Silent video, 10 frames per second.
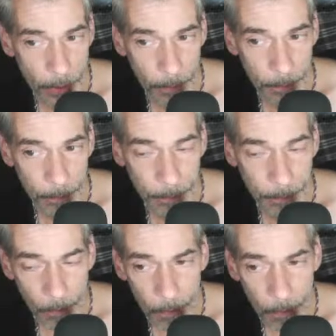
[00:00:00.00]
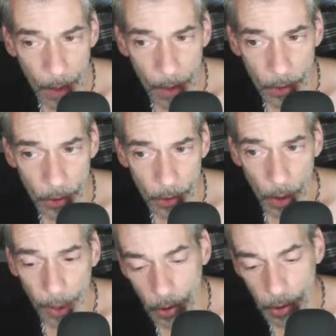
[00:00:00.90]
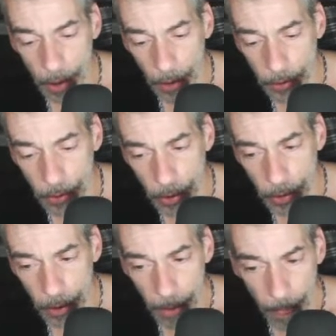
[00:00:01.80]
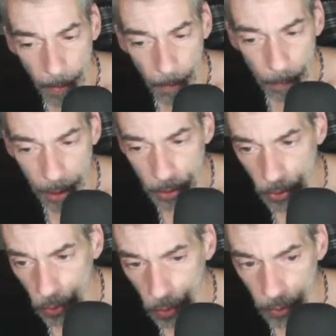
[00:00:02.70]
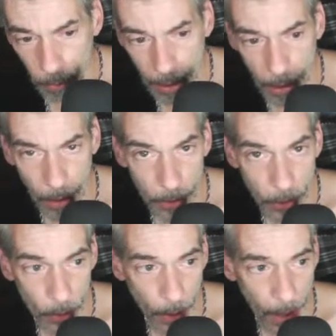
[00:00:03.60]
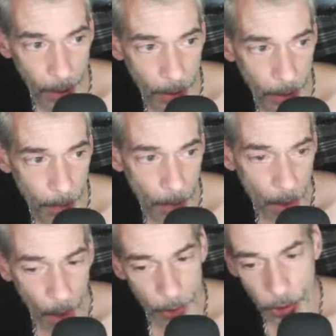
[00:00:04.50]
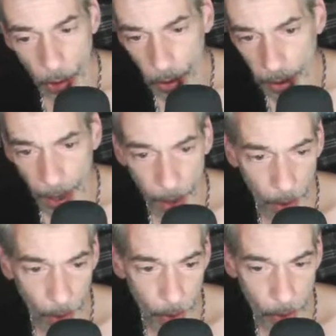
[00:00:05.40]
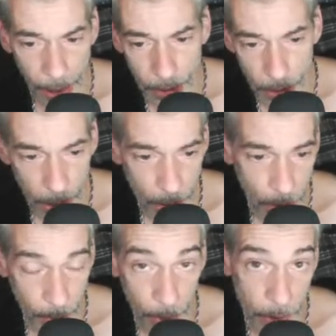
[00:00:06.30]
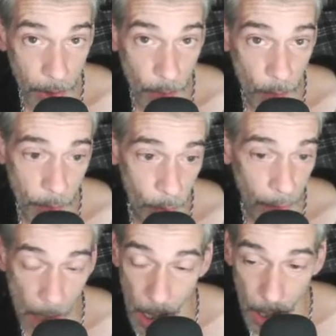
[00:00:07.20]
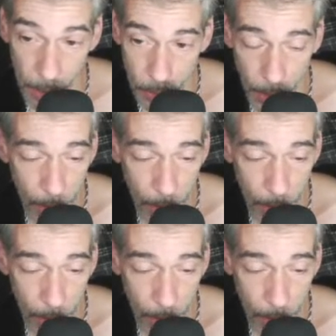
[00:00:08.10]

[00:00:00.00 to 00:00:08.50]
And so we have to be cautious not to just pigeonhole the meaning into a dark-haired, light-skinned person with green eyes, right?